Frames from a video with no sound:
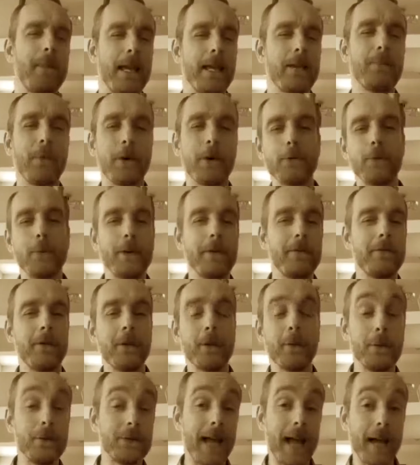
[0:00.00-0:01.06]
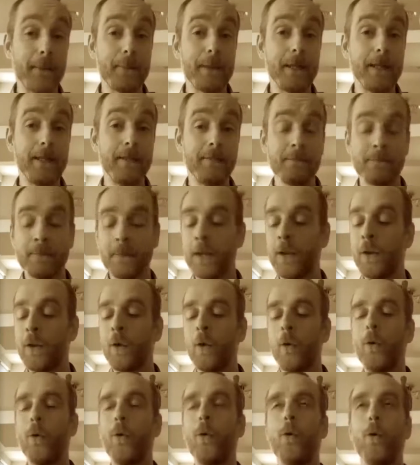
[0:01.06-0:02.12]
make my Twitter followers happy,
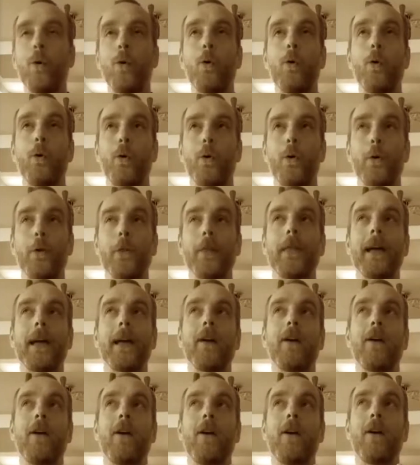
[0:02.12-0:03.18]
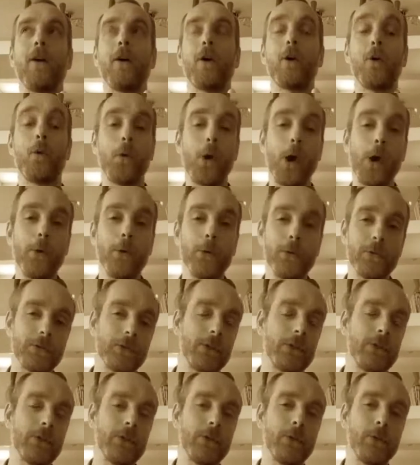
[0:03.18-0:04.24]
or they are quotes
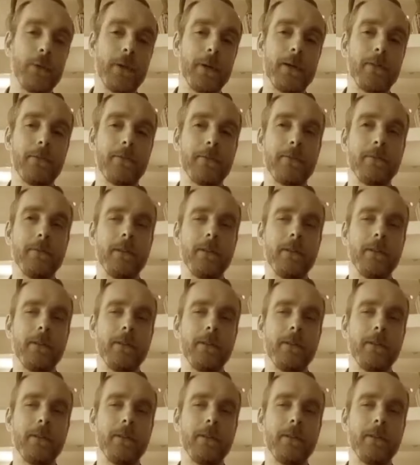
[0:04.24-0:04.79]
to do with,